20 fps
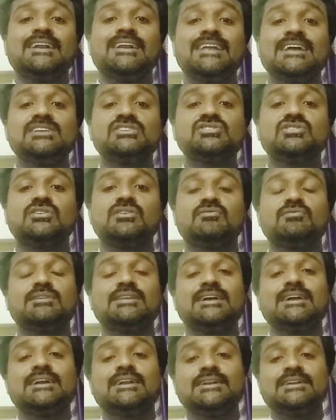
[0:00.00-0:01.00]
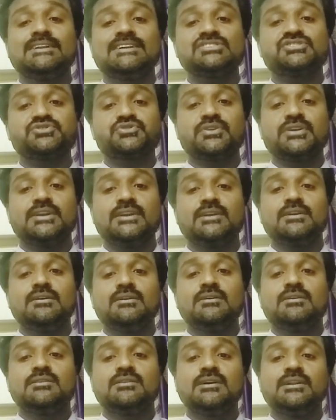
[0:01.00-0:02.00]
nature of the industry,
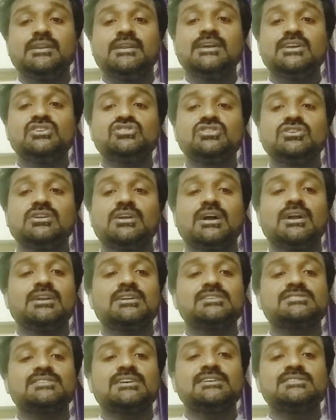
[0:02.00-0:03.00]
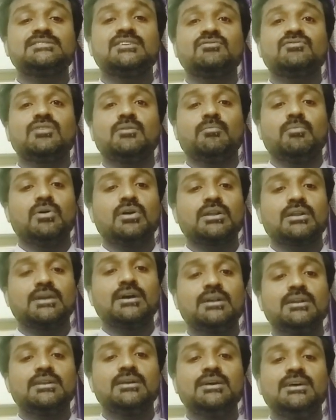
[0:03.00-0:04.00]
the nature and the size of the
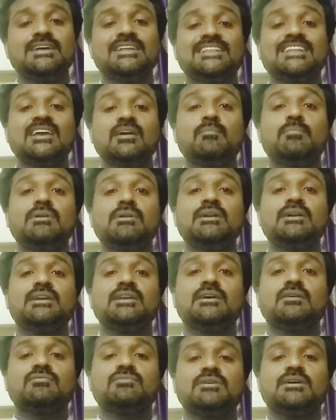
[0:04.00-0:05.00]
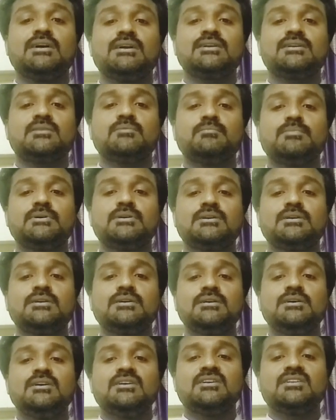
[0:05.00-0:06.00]
market, the ability of the
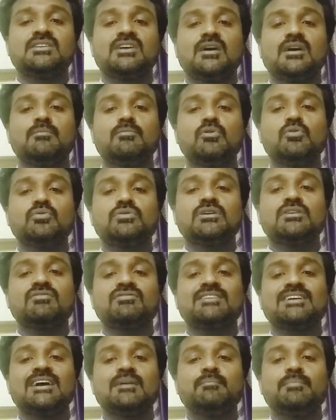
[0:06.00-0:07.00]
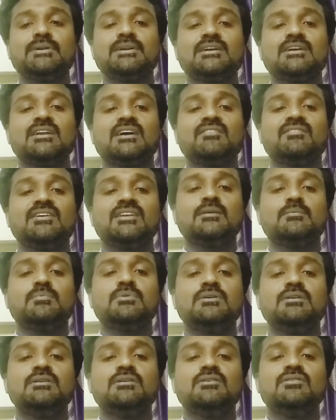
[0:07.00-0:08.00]
entrepreneur, the amount of capital
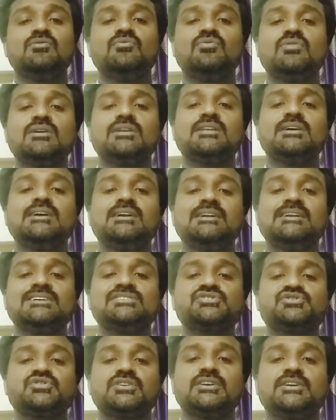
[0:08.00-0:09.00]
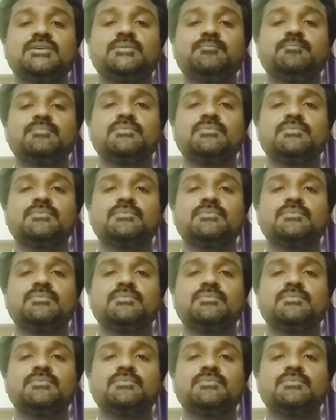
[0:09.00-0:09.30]
available for the industry.